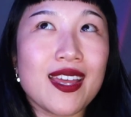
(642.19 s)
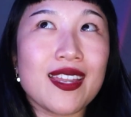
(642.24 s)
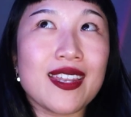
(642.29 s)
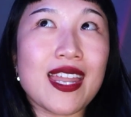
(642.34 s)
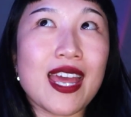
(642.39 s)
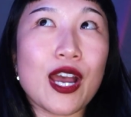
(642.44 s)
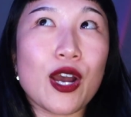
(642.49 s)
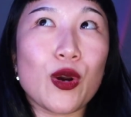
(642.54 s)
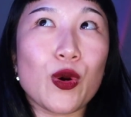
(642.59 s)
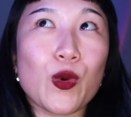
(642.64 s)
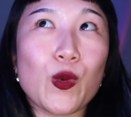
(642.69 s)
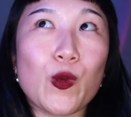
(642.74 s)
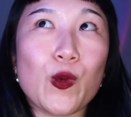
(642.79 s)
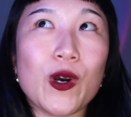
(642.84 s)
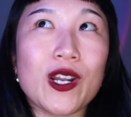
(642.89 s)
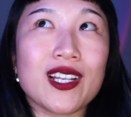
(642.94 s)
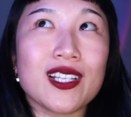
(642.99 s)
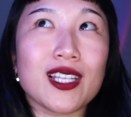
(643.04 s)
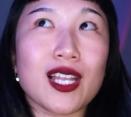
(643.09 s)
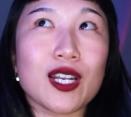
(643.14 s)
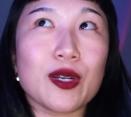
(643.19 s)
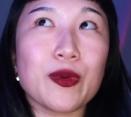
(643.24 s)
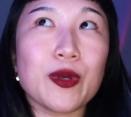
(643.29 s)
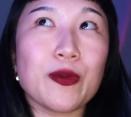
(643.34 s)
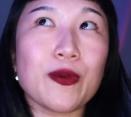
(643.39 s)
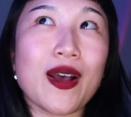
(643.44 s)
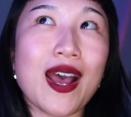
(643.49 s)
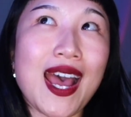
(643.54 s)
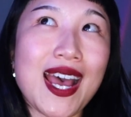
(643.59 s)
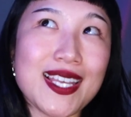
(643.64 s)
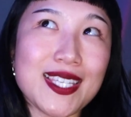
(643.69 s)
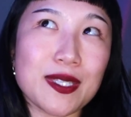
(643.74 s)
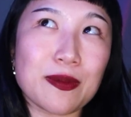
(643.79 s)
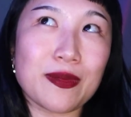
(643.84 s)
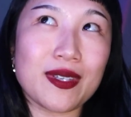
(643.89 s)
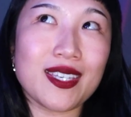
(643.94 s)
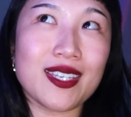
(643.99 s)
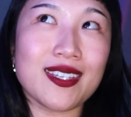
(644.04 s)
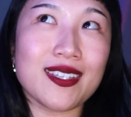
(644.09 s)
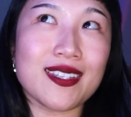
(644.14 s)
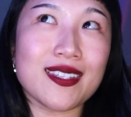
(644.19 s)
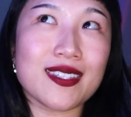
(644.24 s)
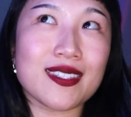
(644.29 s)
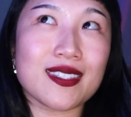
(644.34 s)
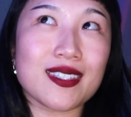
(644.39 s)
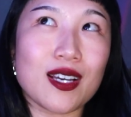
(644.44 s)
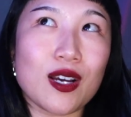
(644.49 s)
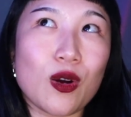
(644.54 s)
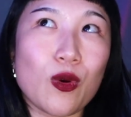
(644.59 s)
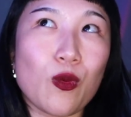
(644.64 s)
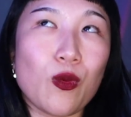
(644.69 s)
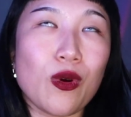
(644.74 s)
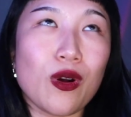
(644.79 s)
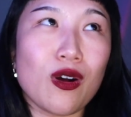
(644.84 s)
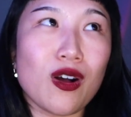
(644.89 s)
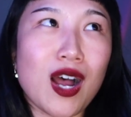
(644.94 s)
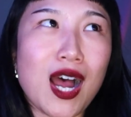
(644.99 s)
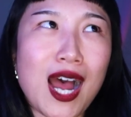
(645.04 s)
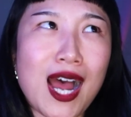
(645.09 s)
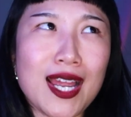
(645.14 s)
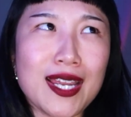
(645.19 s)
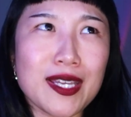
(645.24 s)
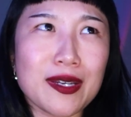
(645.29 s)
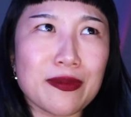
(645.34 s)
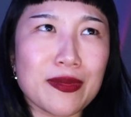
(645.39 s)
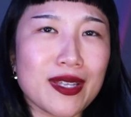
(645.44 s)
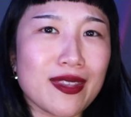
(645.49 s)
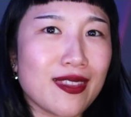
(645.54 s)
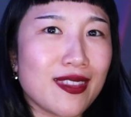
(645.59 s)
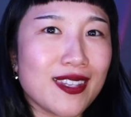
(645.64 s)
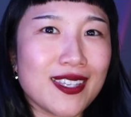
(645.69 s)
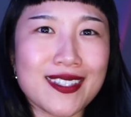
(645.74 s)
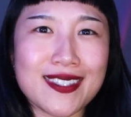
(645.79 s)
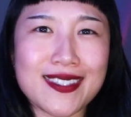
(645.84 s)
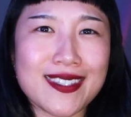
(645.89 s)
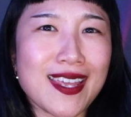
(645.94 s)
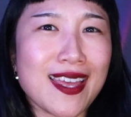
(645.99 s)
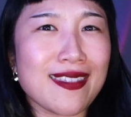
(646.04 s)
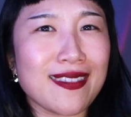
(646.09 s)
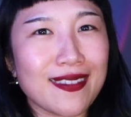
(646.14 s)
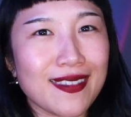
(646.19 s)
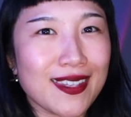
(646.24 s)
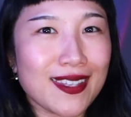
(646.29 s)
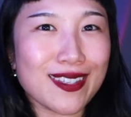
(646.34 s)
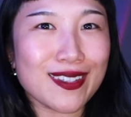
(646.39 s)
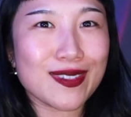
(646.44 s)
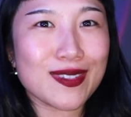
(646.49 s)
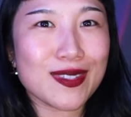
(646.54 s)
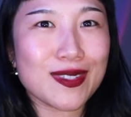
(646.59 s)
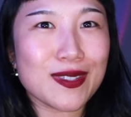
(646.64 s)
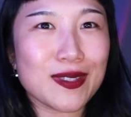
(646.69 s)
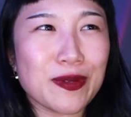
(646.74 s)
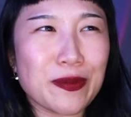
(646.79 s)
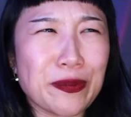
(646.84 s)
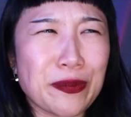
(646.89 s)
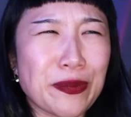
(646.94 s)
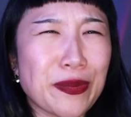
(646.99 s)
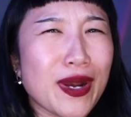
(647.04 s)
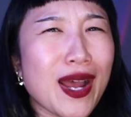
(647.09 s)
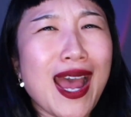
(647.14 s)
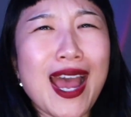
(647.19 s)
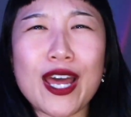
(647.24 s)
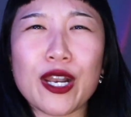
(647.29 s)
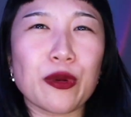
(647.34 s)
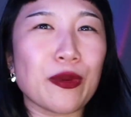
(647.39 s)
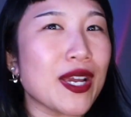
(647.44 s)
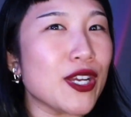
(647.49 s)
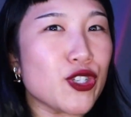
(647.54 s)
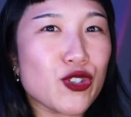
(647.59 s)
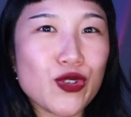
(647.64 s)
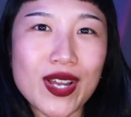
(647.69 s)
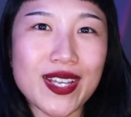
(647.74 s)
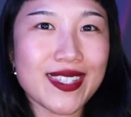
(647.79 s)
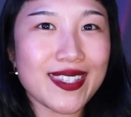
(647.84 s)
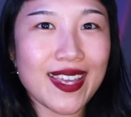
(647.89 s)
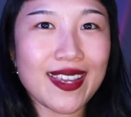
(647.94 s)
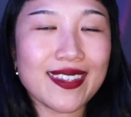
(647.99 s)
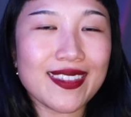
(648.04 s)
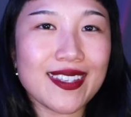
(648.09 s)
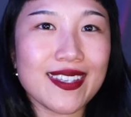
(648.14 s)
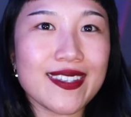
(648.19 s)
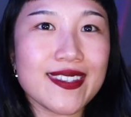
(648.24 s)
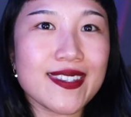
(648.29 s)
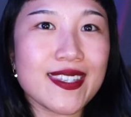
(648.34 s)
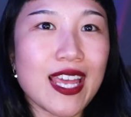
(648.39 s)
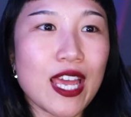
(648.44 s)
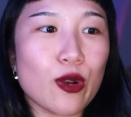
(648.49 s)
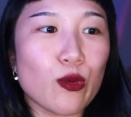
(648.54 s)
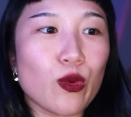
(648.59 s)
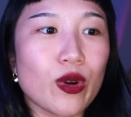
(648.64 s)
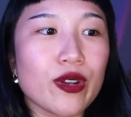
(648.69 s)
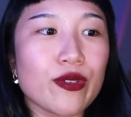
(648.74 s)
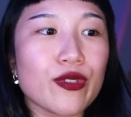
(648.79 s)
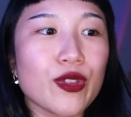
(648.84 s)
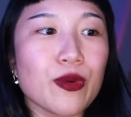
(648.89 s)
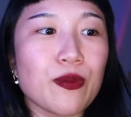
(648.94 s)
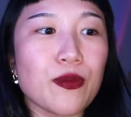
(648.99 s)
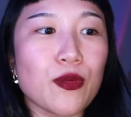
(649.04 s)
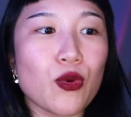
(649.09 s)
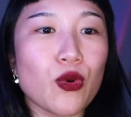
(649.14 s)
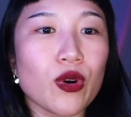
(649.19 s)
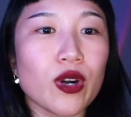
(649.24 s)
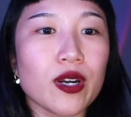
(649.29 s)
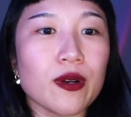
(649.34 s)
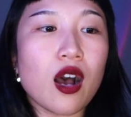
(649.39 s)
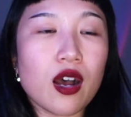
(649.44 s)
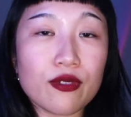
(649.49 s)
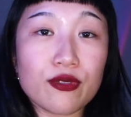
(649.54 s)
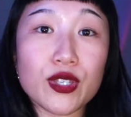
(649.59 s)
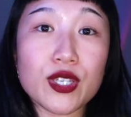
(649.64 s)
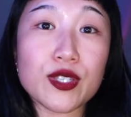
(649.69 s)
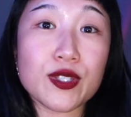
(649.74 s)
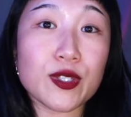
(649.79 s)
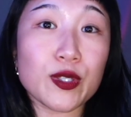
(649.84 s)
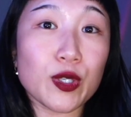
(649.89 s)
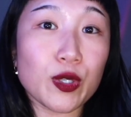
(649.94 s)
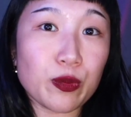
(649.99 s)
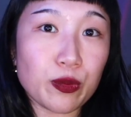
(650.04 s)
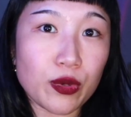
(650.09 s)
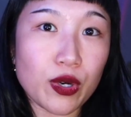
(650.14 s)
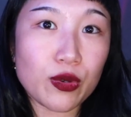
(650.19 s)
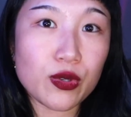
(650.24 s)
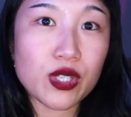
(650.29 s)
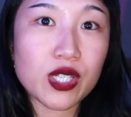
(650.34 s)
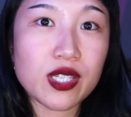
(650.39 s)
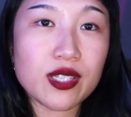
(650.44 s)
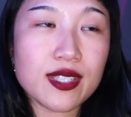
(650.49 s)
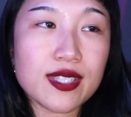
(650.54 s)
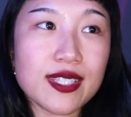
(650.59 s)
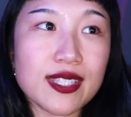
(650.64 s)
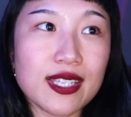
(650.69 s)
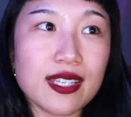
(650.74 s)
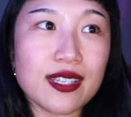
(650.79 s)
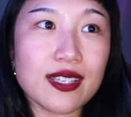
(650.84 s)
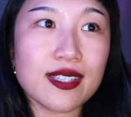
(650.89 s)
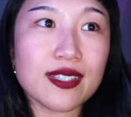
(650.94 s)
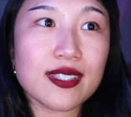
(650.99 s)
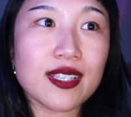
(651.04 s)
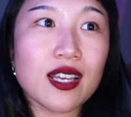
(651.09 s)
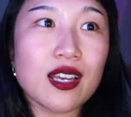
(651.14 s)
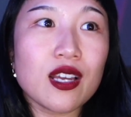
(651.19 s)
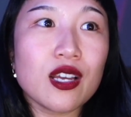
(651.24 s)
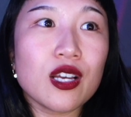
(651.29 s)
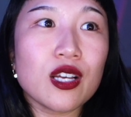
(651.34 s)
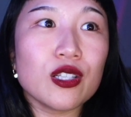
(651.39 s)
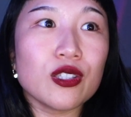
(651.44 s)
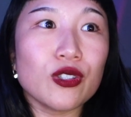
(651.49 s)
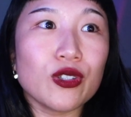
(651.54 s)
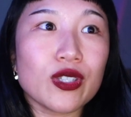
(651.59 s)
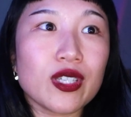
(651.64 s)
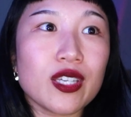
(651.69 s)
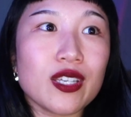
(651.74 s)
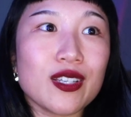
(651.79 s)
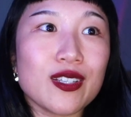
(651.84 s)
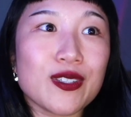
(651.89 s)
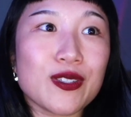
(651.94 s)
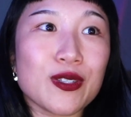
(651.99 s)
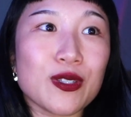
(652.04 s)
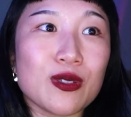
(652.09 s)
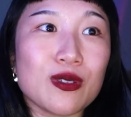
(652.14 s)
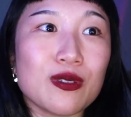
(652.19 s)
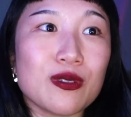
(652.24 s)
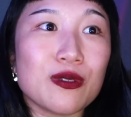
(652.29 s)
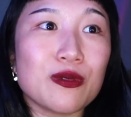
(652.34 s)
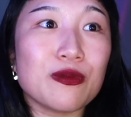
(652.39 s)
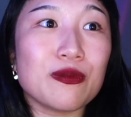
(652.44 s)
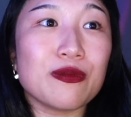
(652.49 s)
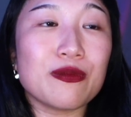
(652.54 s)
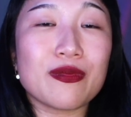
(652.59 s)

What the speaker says: Now, what a lot of people ask me is, well, I am a this and this, but how do I dress like this? And one of the more obvious approaches is looking to